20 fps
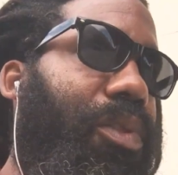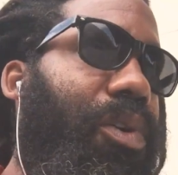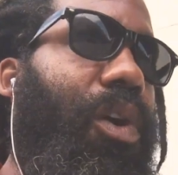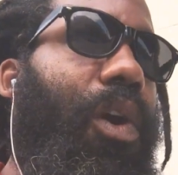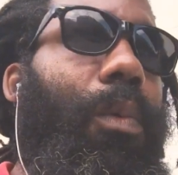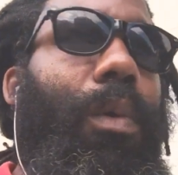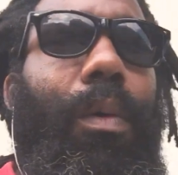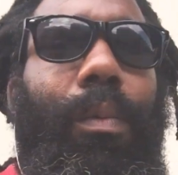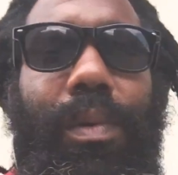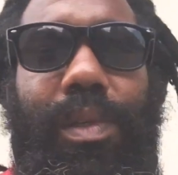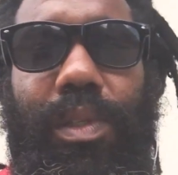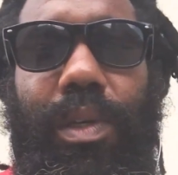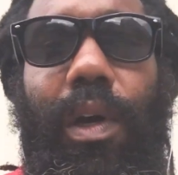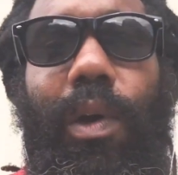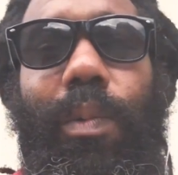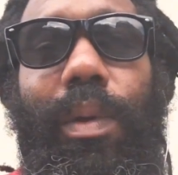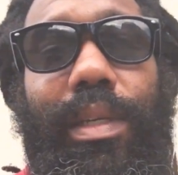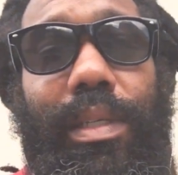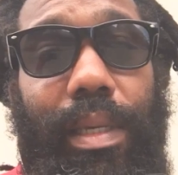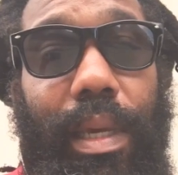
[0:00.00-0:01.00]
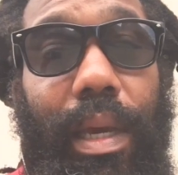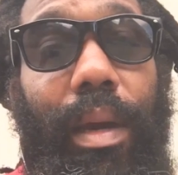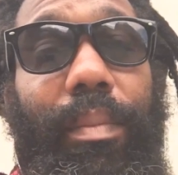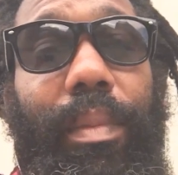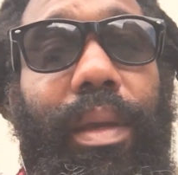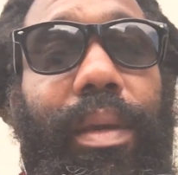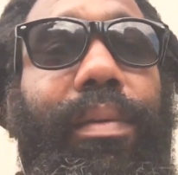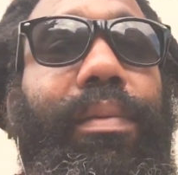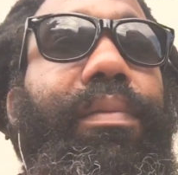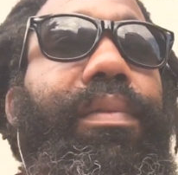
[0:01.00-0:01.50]
third one was always
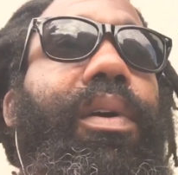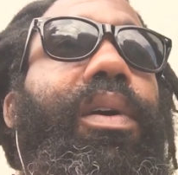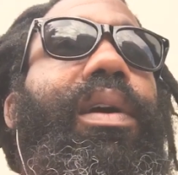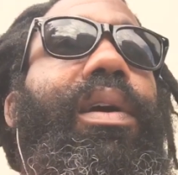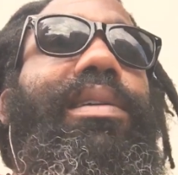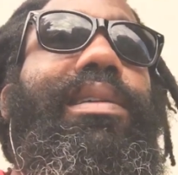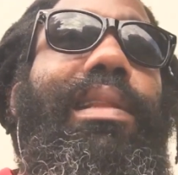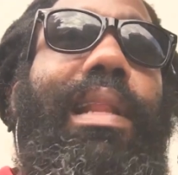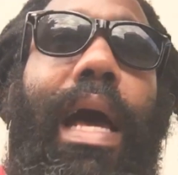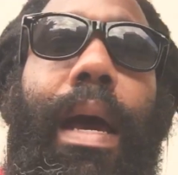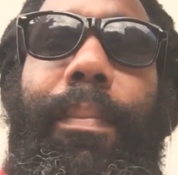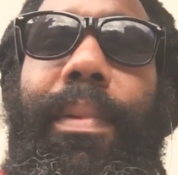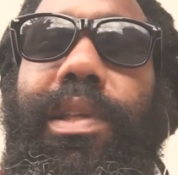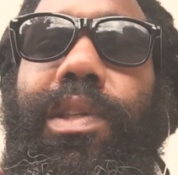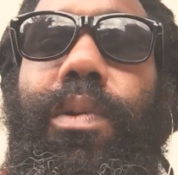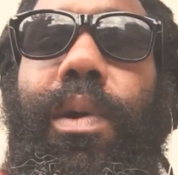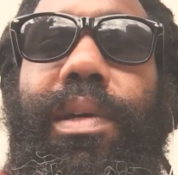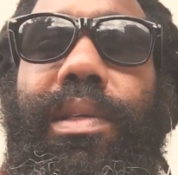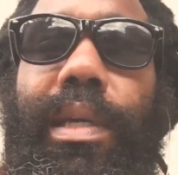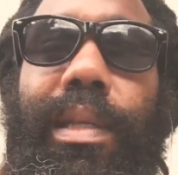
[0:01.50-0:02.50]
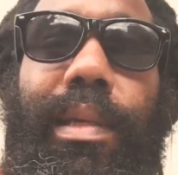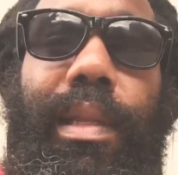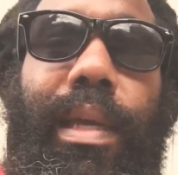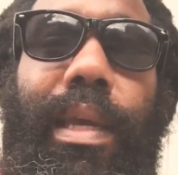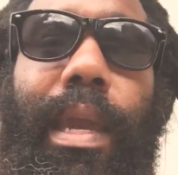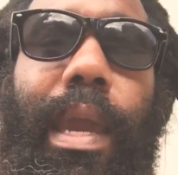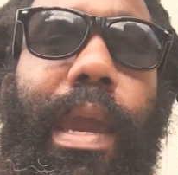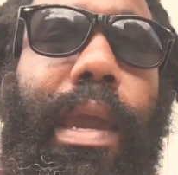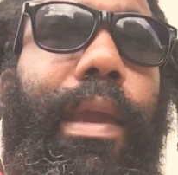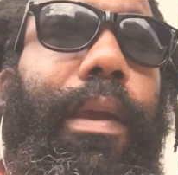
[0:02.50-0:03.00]
coming. Very sloppy towards the end of the
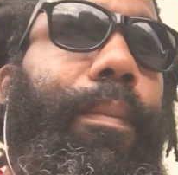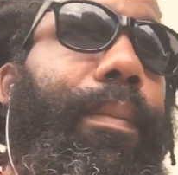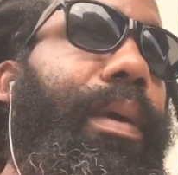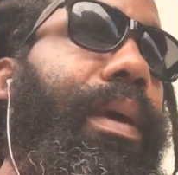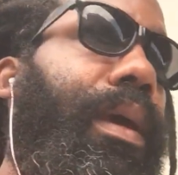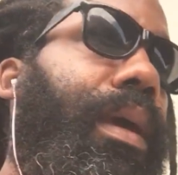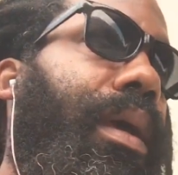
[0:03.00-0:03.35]
game.